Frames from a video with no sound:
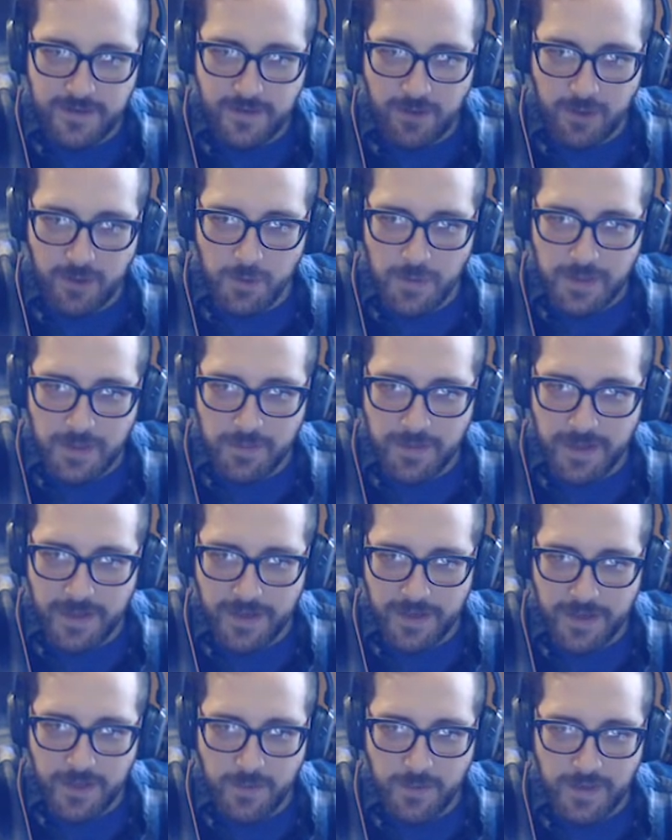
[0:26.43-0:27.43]
or we can be
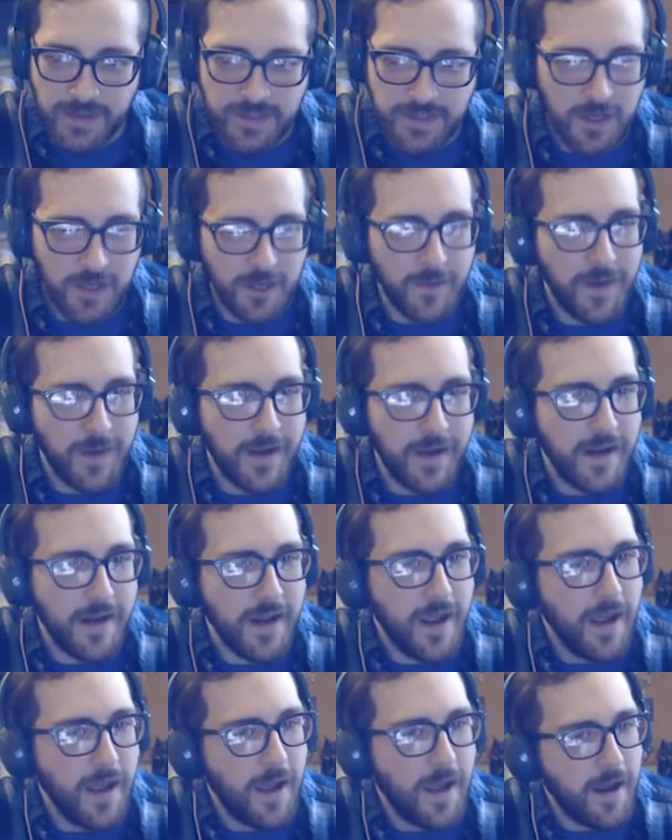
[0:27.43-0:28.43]
like, I don't want to talk about it.
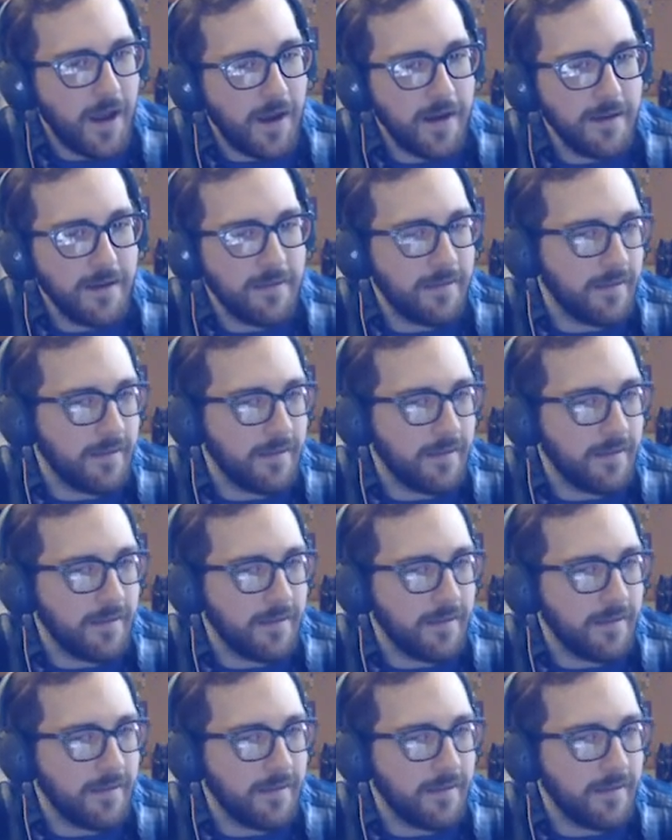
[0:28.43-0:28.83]
I